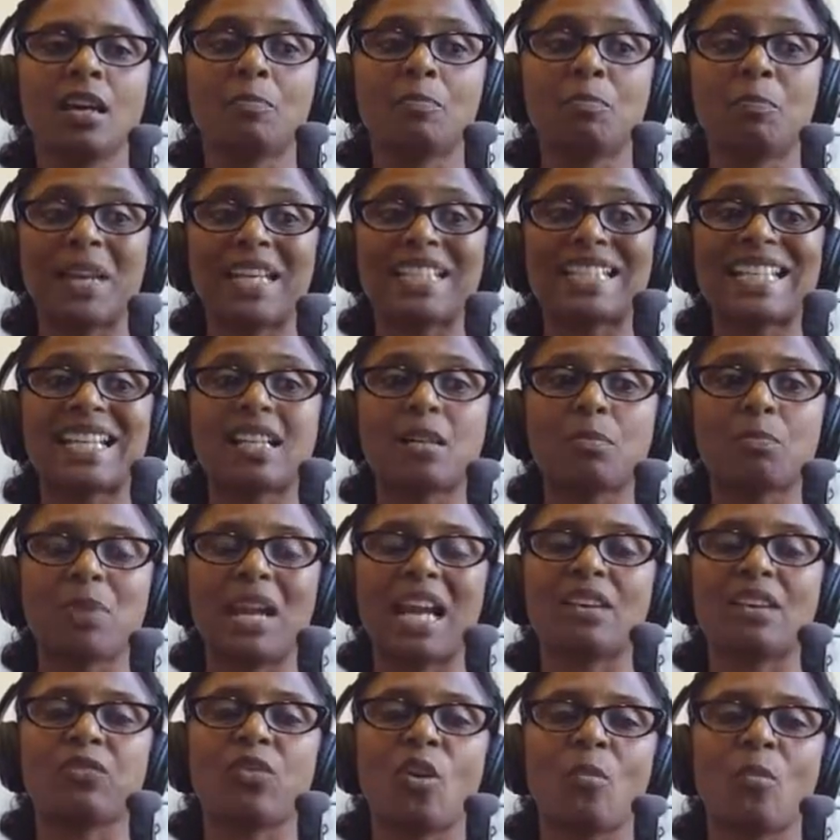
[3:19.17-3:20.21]
a big data
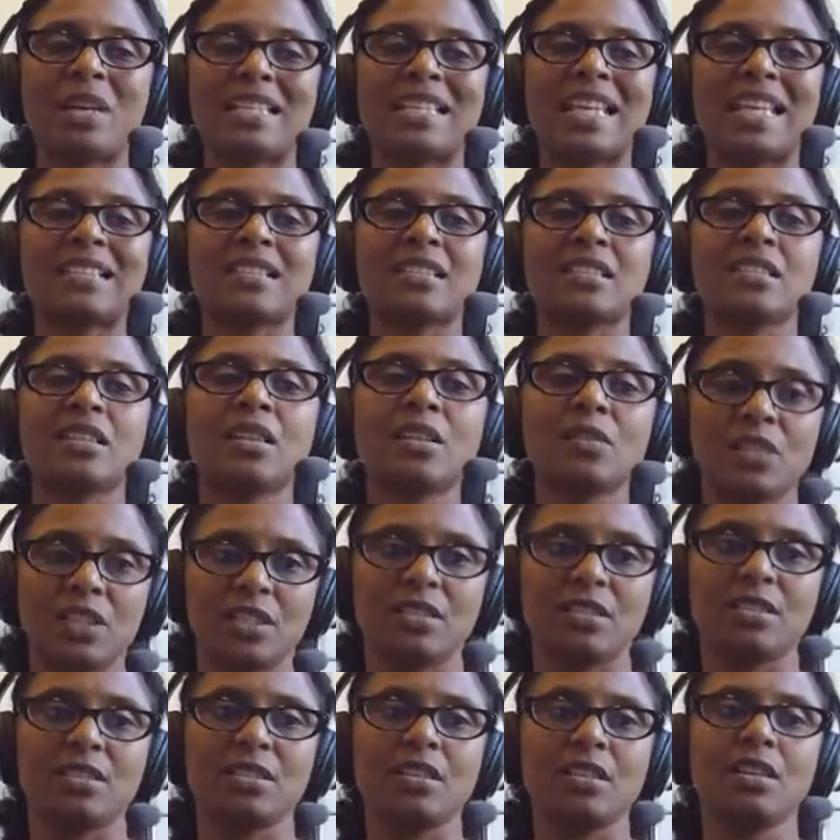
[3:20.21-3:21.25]
platform as a
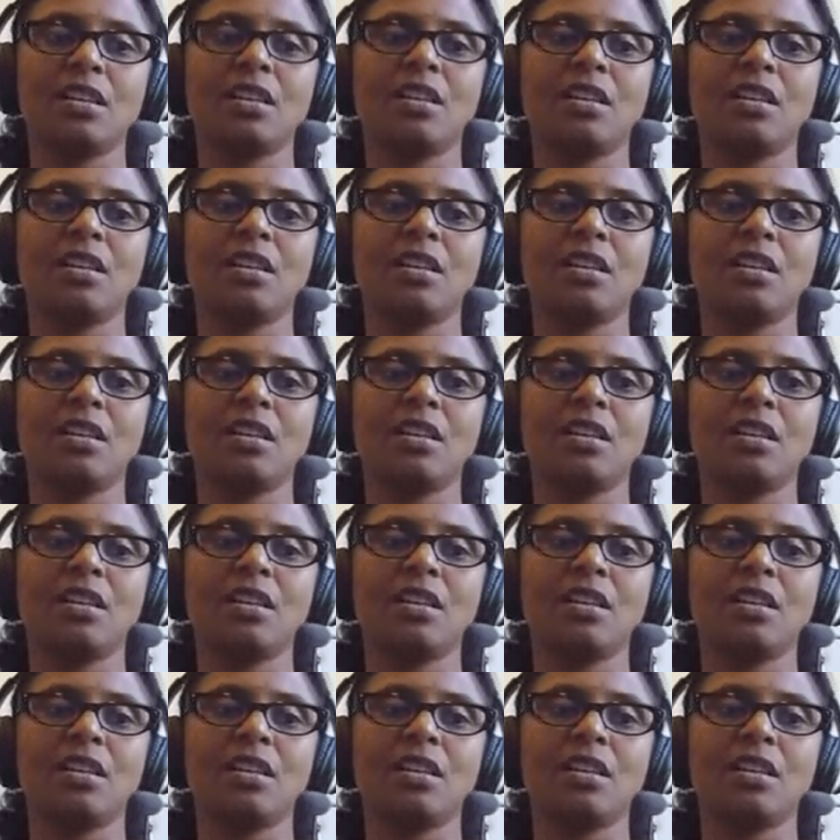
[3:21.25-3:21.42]
service.